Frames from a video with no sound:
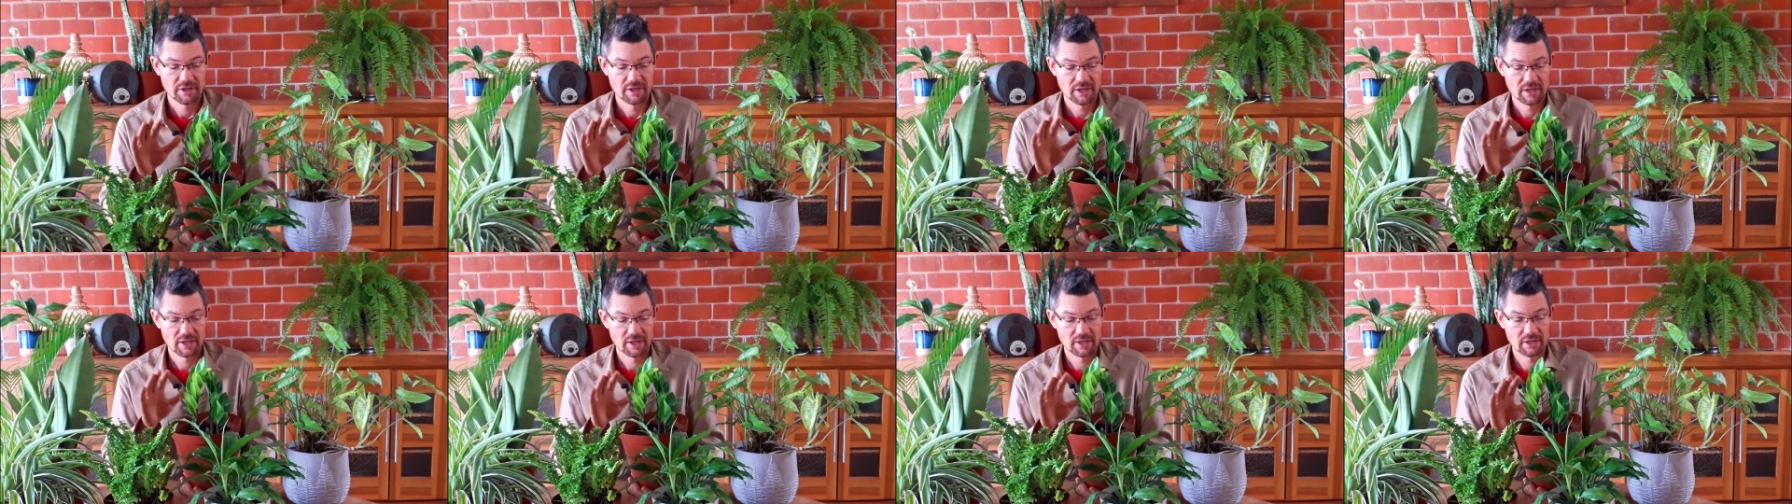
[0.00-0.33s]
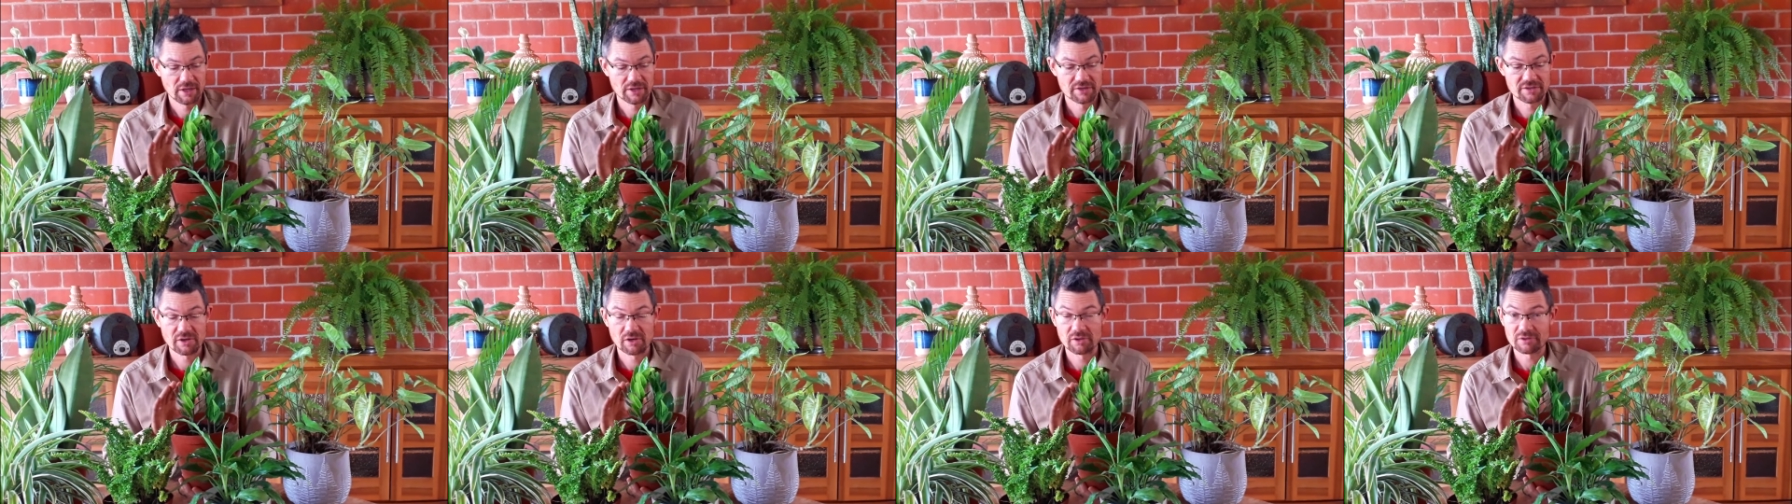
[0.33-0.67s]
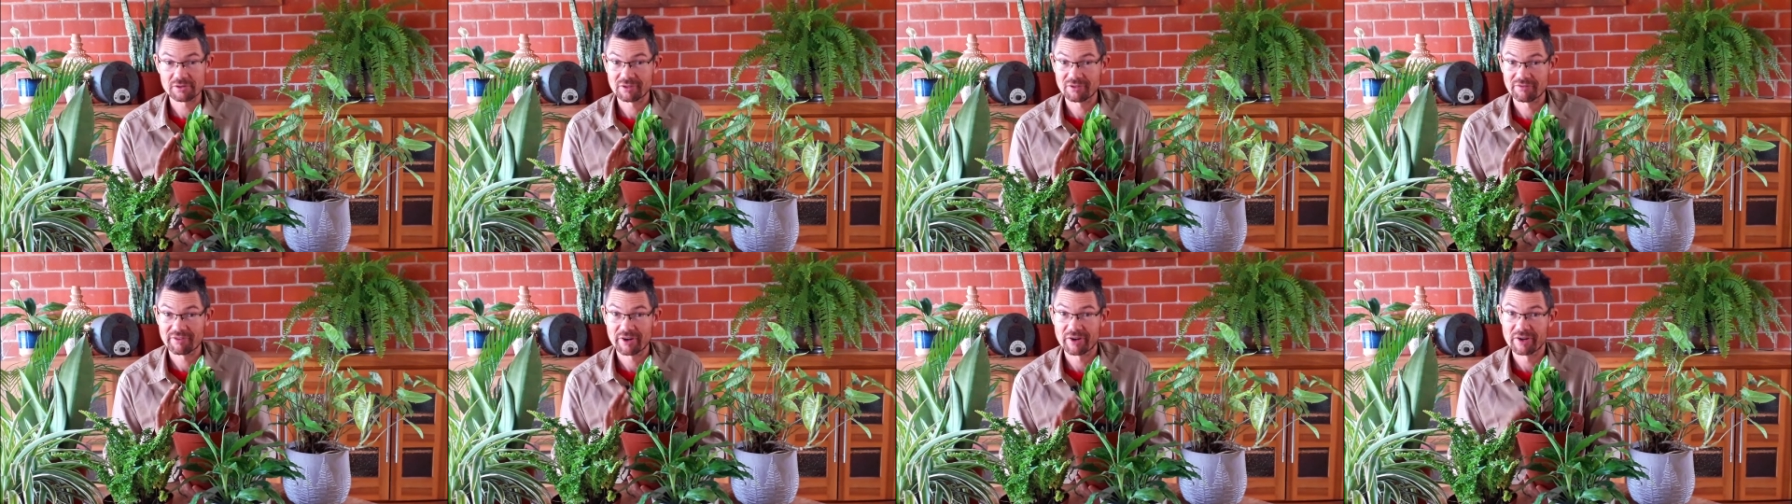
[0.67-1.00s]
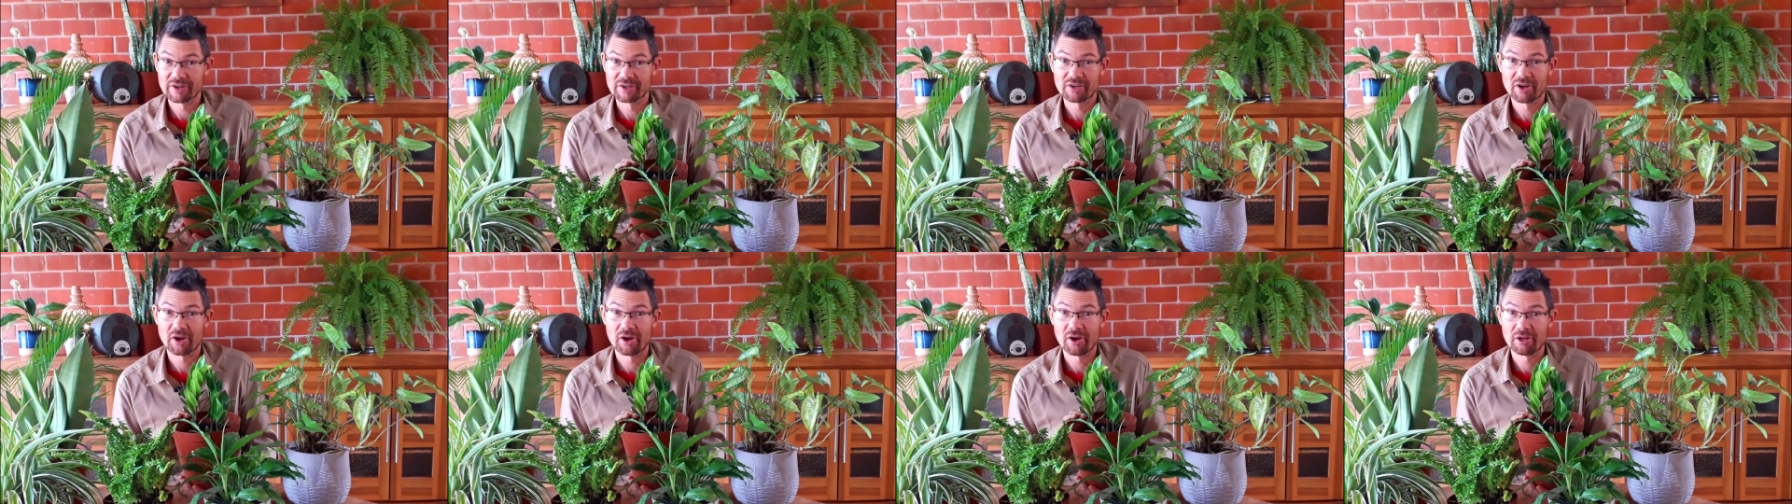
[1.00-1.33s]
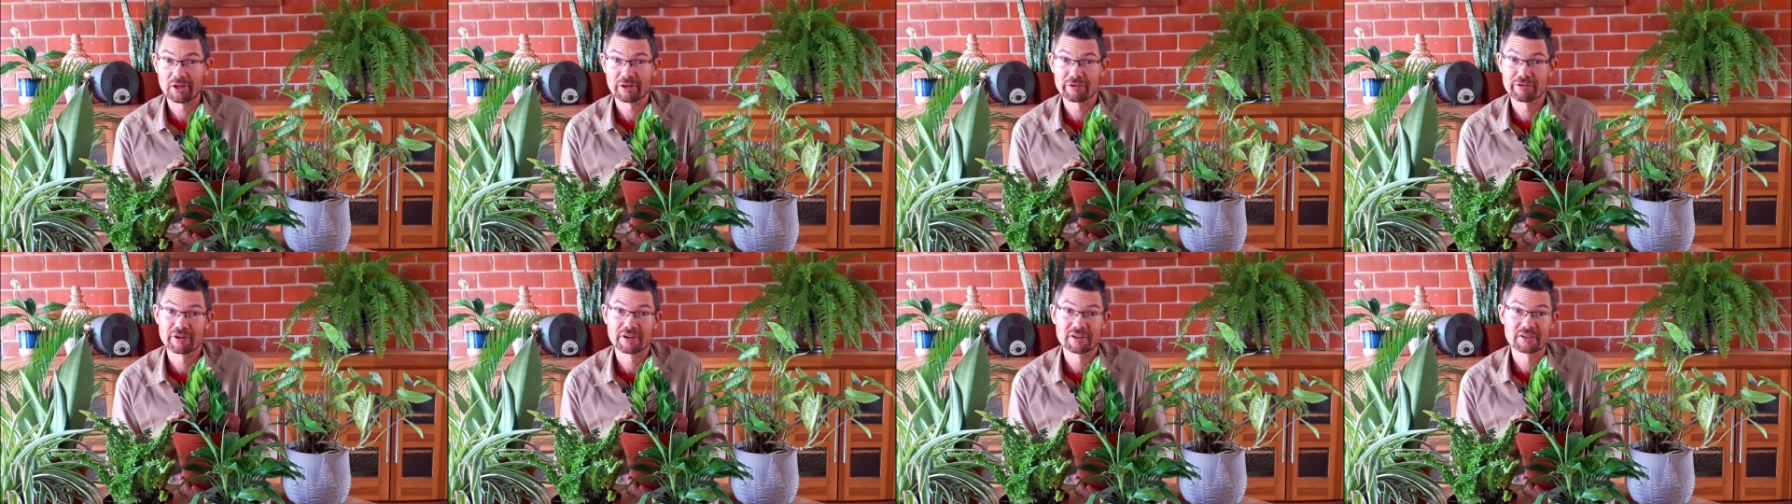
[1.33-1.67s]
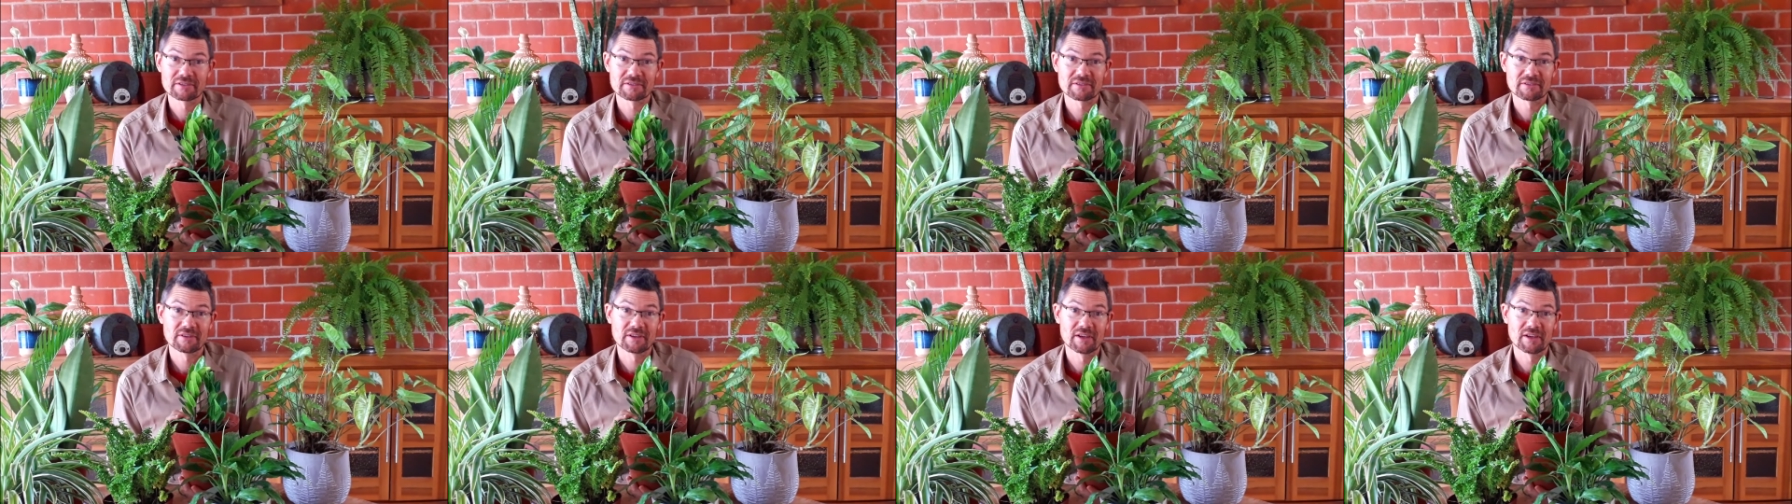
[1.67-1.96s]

It is also very tolerant